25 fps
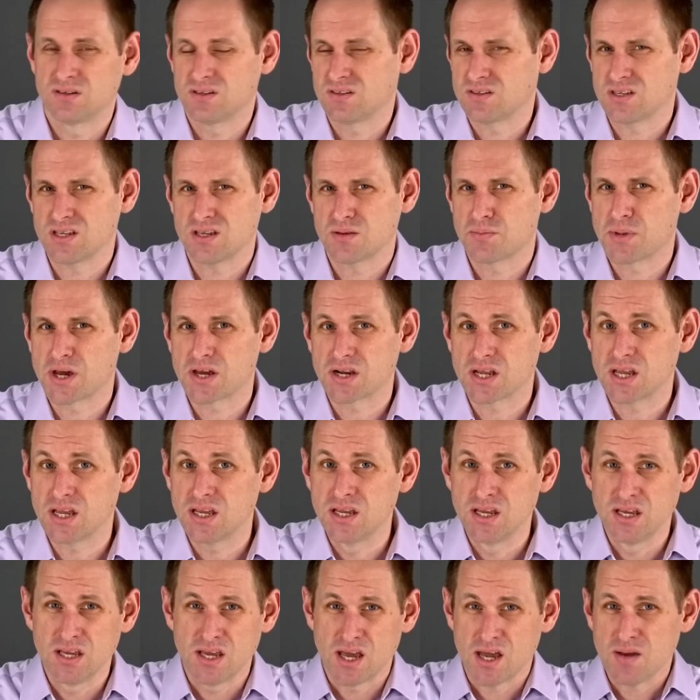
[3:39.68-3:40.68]
Now think about it,
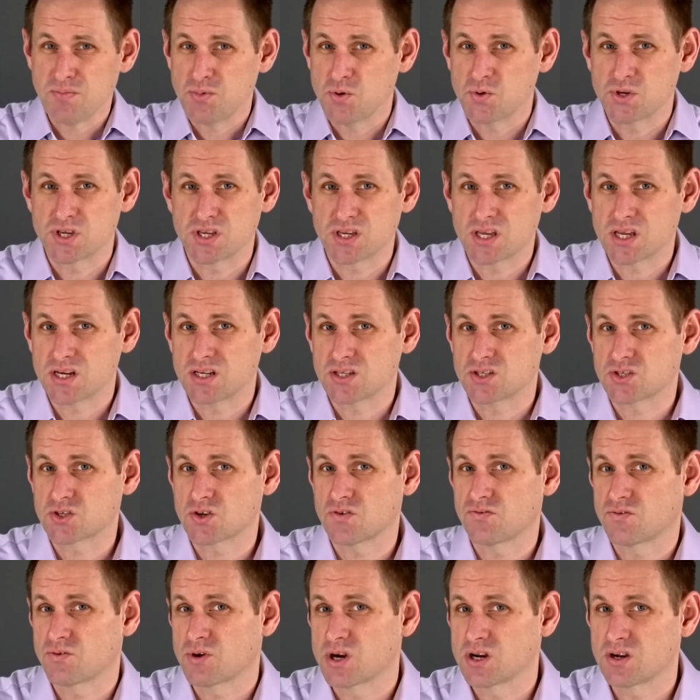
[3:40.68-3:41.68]
Apple can get its
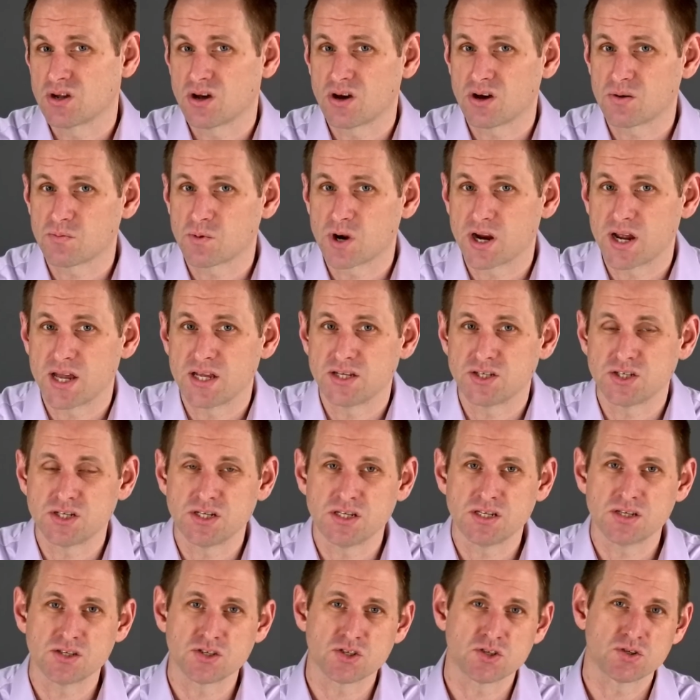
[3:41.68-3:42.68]
software and hardware
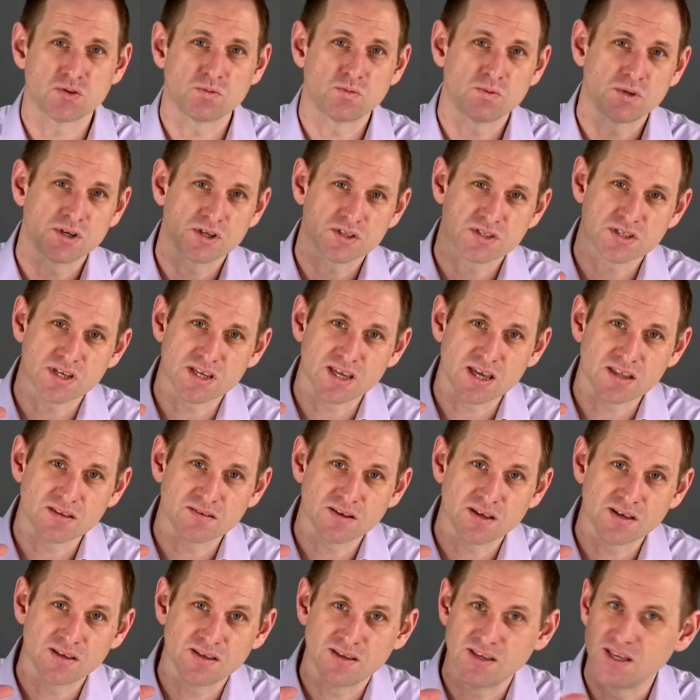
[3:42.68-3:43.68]
engineers to work
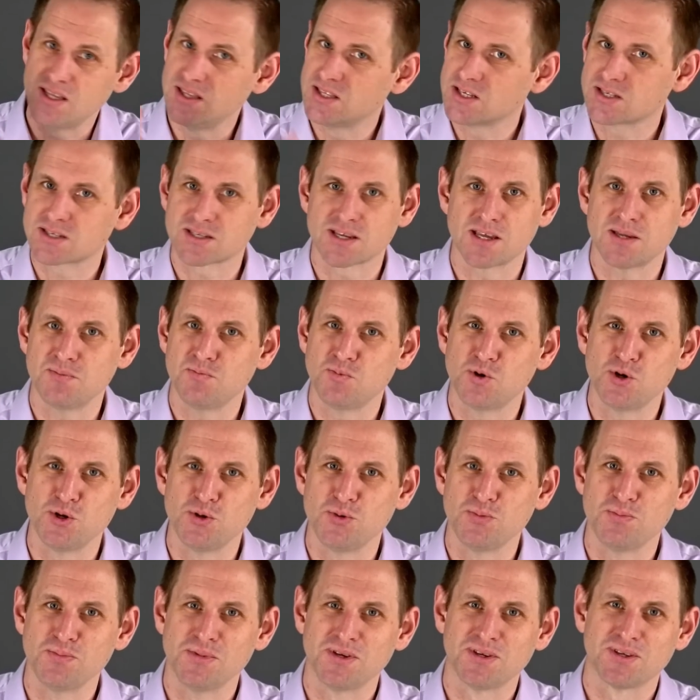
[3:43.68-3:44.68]
together in the same
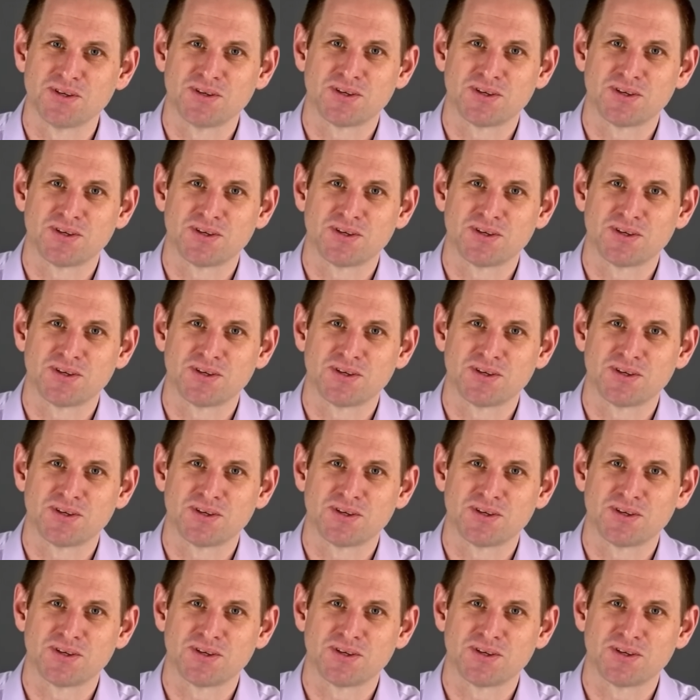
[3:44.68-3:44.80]
room,